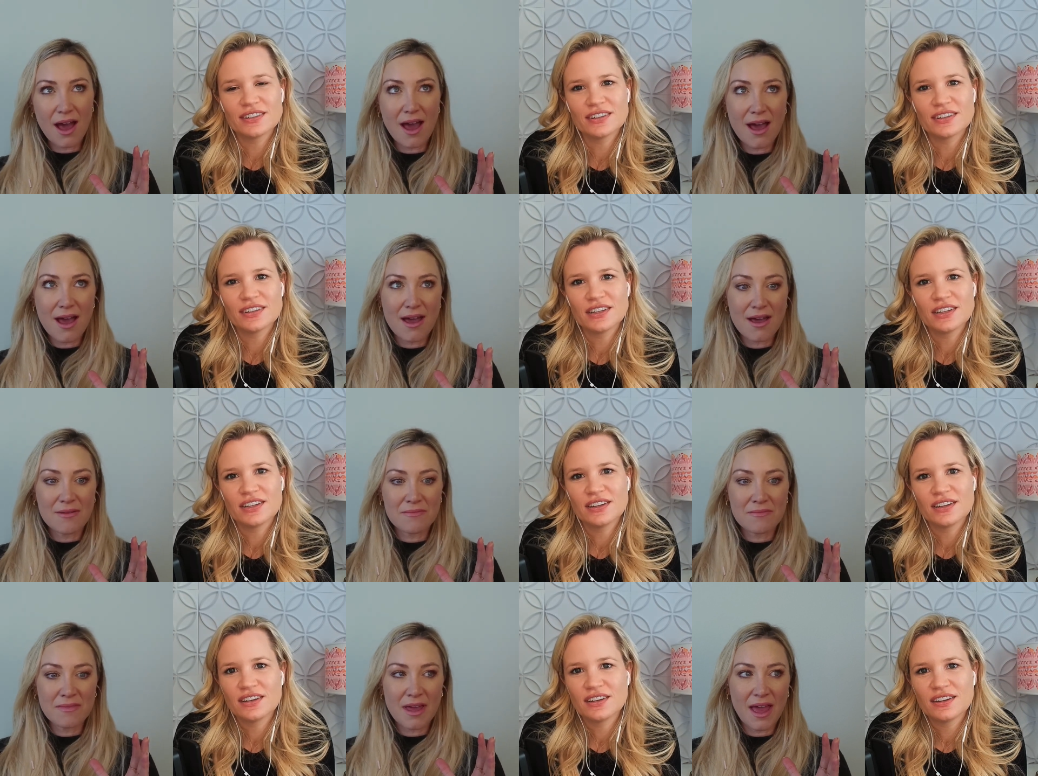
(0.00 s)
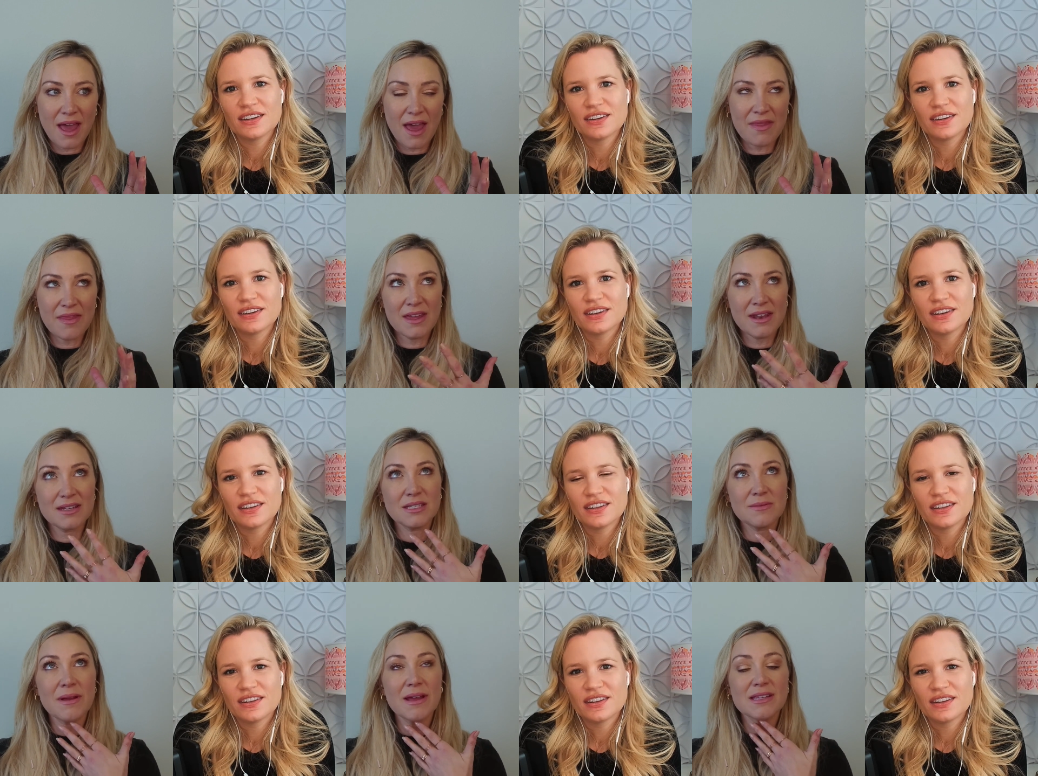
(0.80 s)
Speaker 1: Um, and then
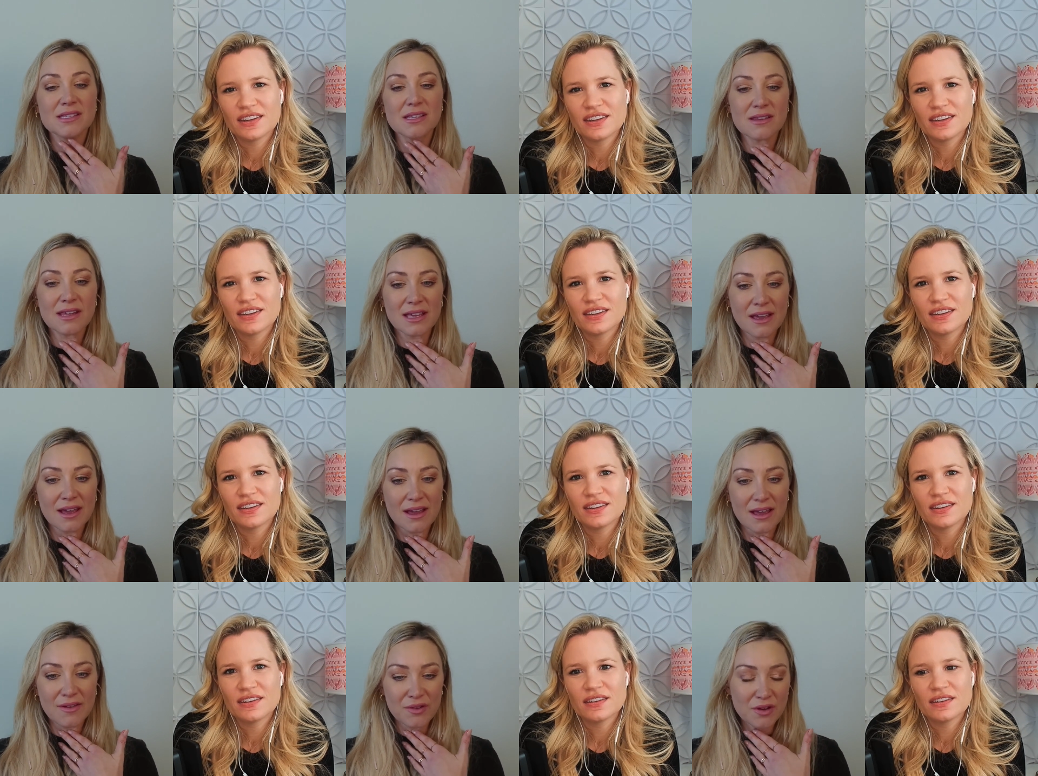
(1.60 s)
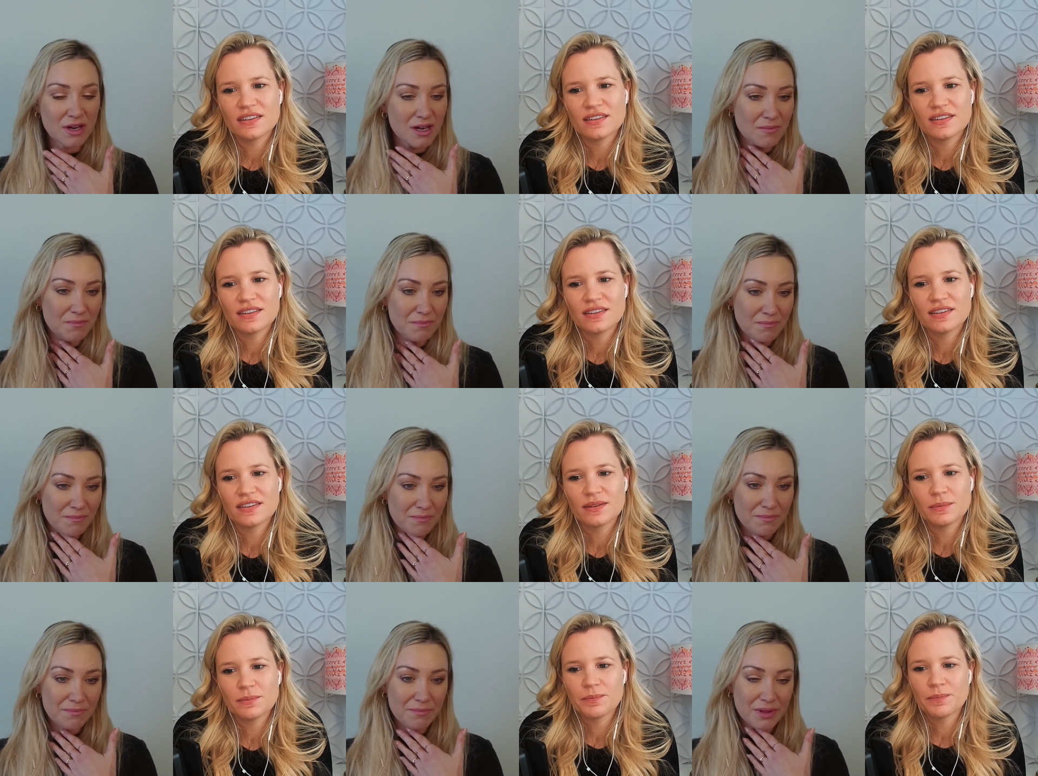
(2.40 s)
it depends on like if you're gonna
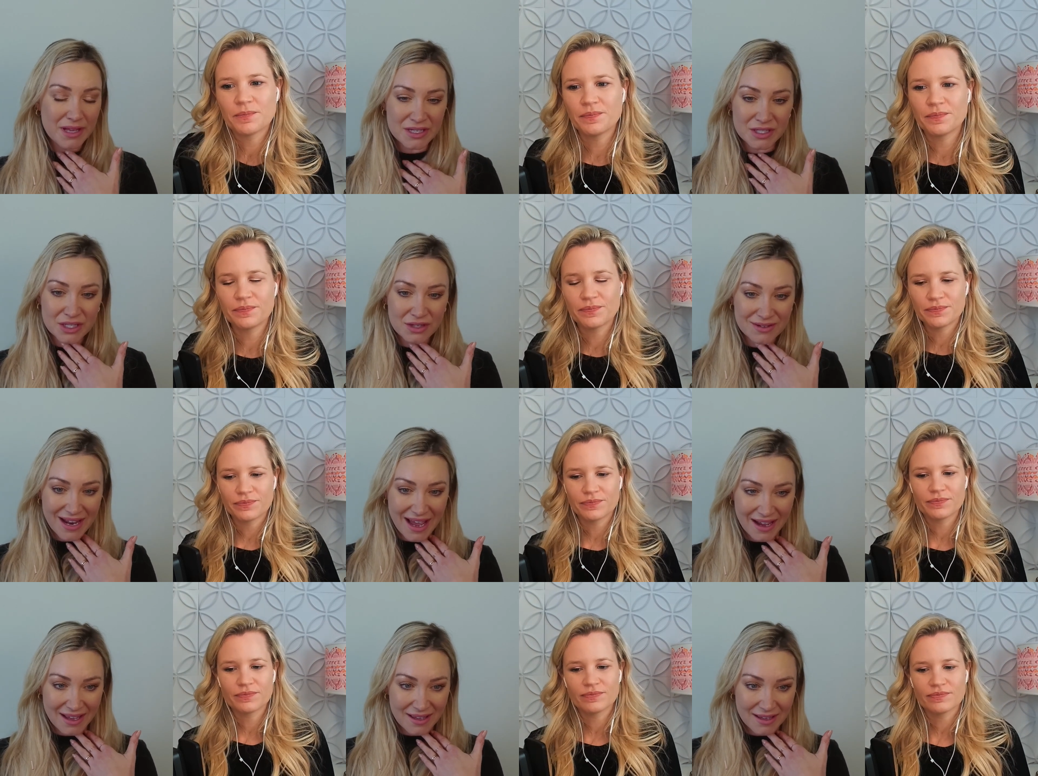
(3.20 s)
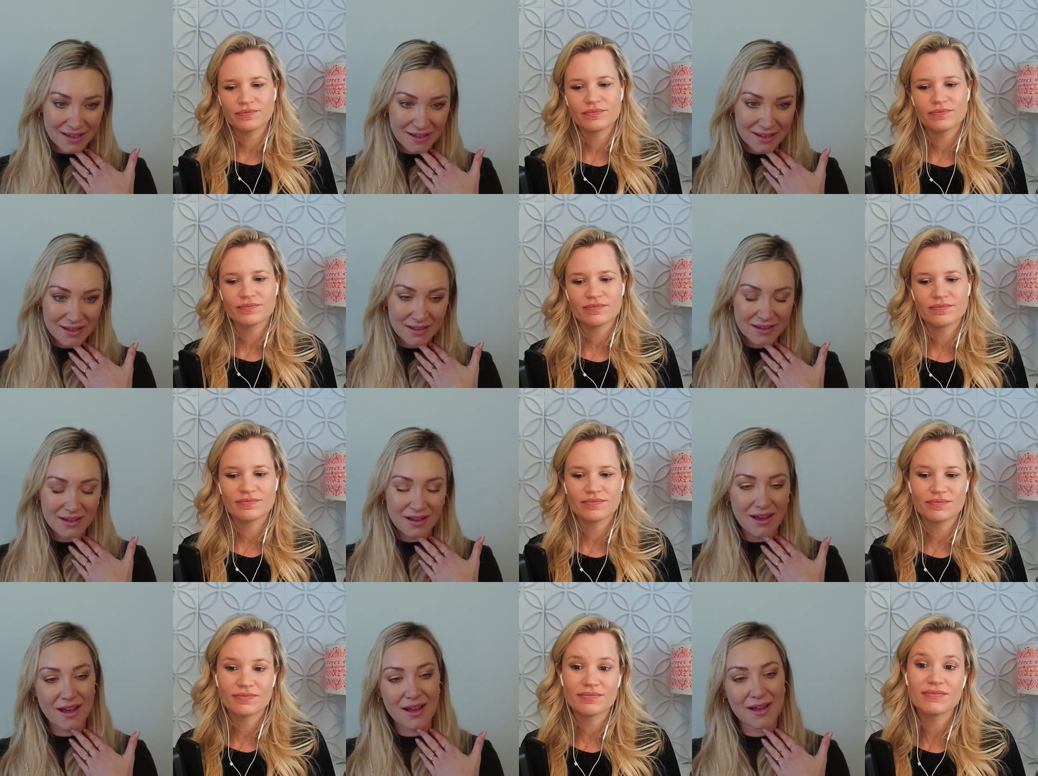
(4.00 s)
blend your neck.
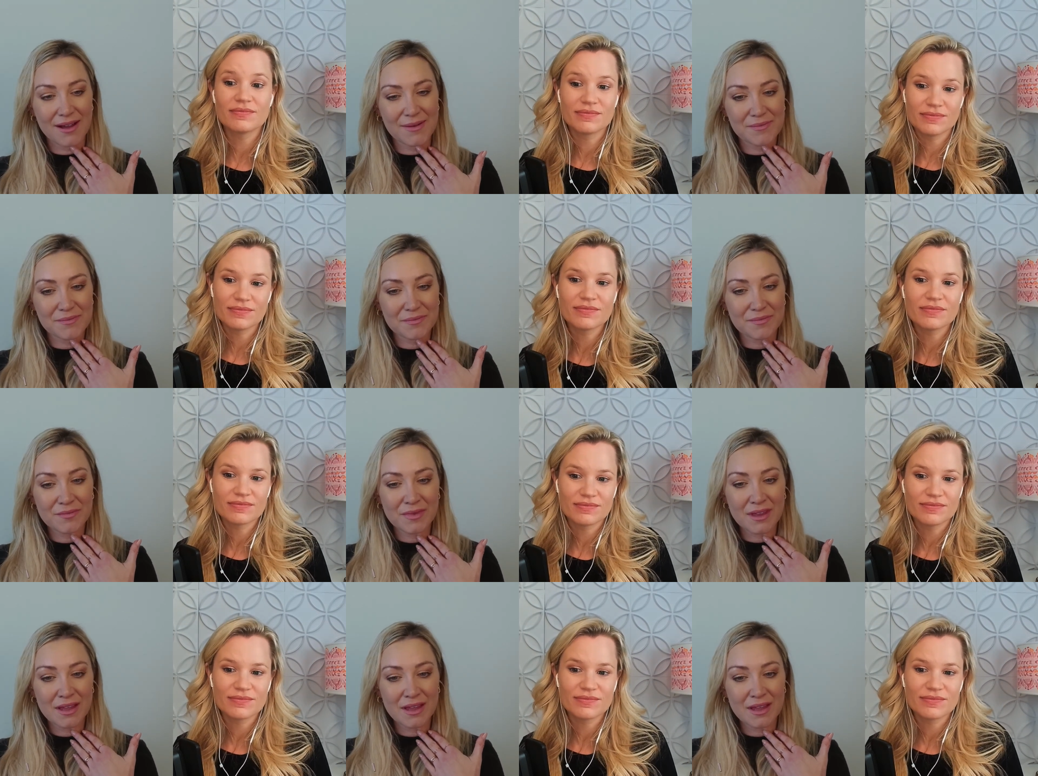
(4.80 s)
Um,